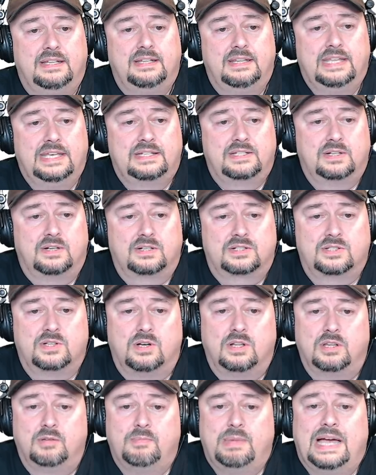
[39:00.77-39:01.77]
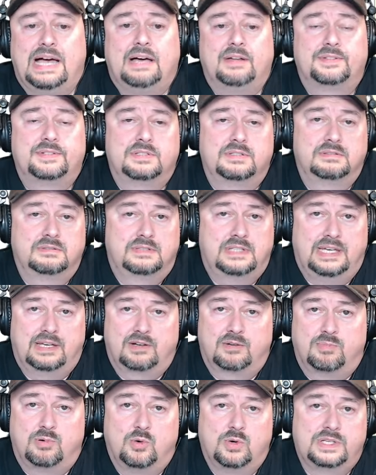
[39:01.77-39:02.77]
that talks all about
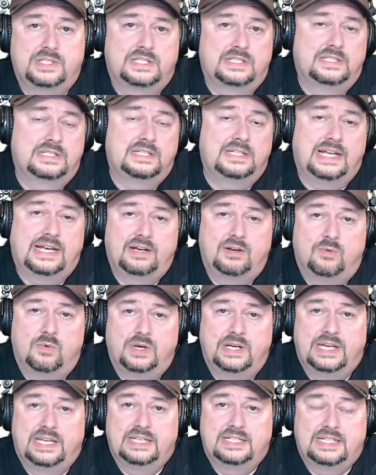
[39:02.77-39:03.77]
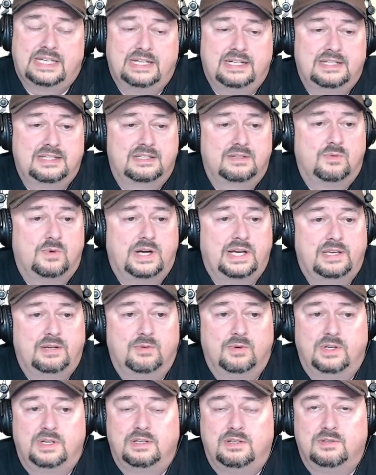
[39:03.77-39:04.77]
counterpoises, 9-to-1 antennas, and why you
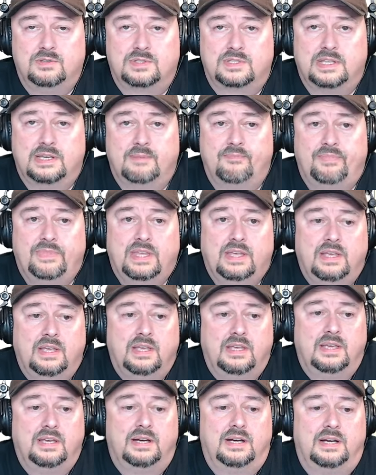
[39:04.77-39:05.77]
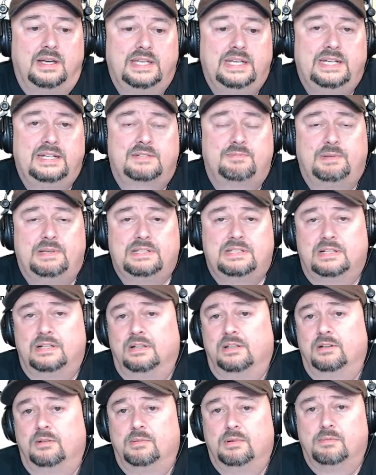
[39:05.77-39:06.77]
want to use them, and it explains it in a
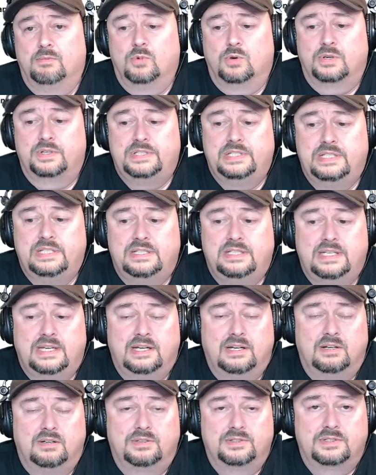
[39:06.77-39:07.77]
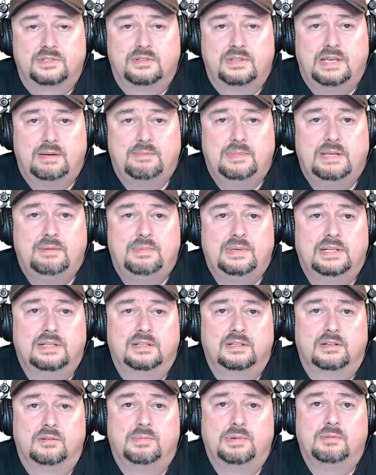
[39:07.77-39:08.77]
little bit more detail, so that may be a
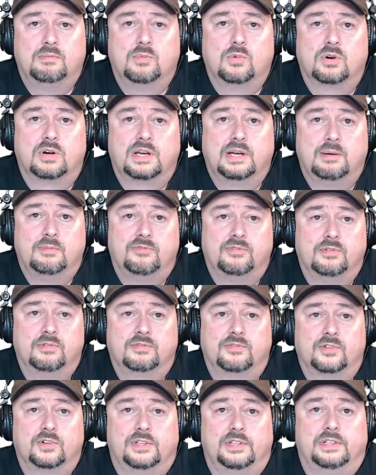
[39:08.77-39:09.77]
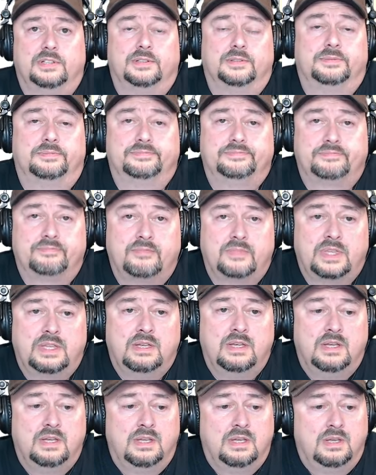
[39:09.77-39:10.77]
little bit more helpful for you.
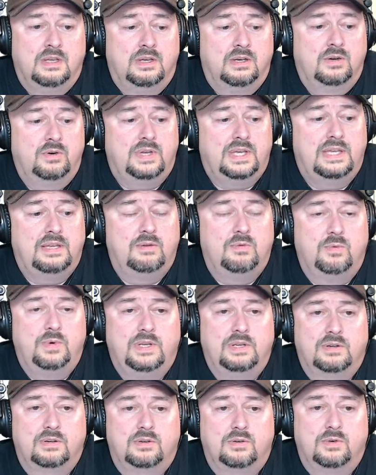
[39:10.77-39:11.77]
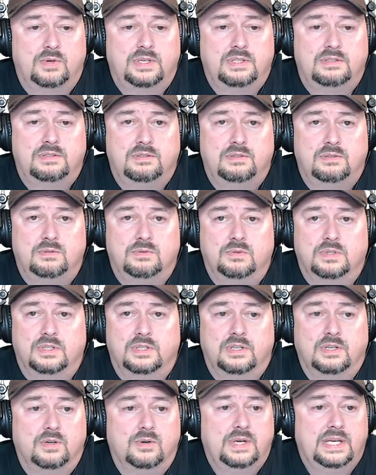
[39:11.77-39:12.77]
Okay, we are going to
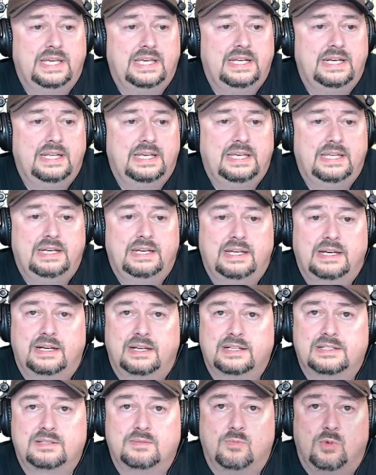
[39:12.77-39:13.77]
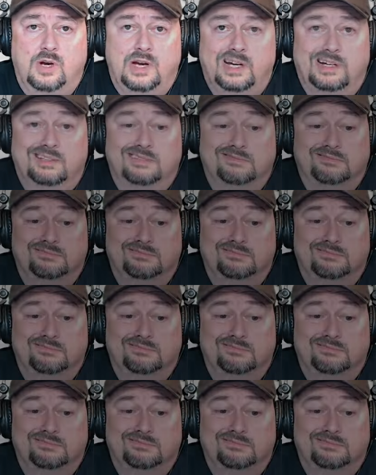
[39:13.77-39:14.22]
go ahead and cut some wire.